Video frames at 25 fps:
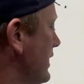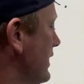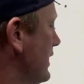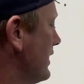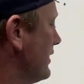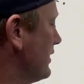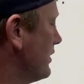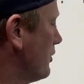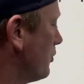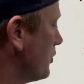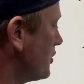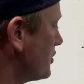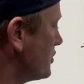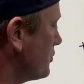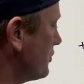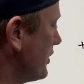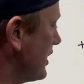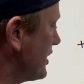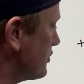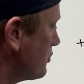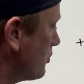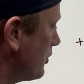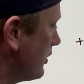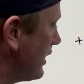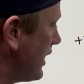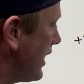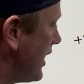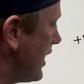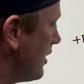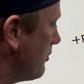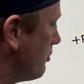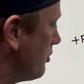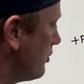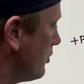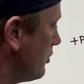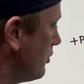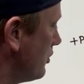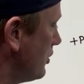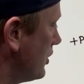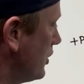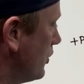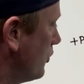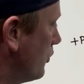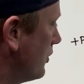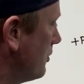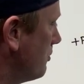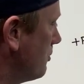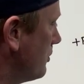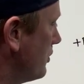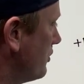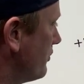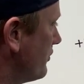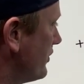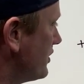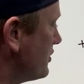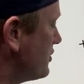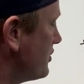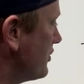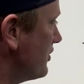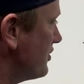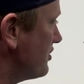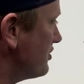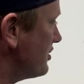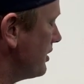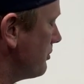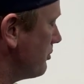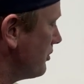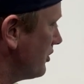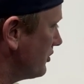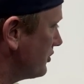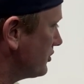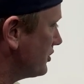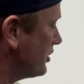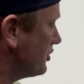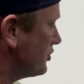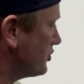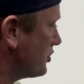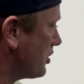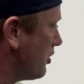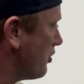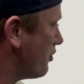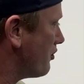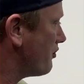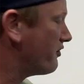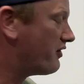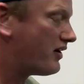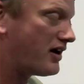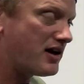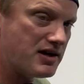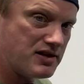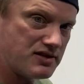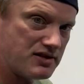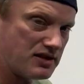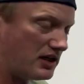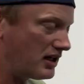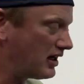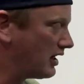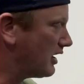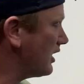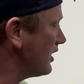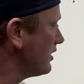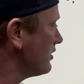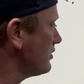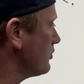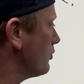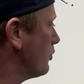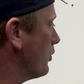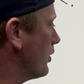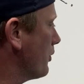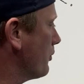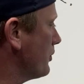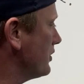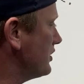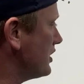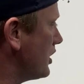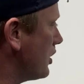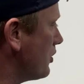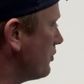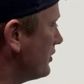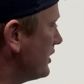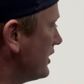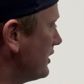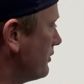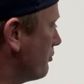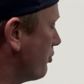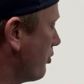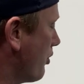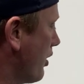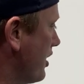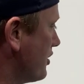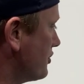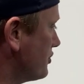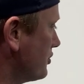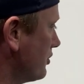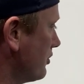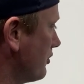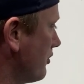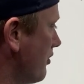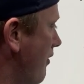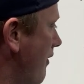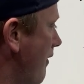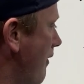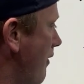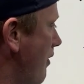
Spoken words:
And then once that's reliable, we move into the stimulus control phase again, where we don't need pressure.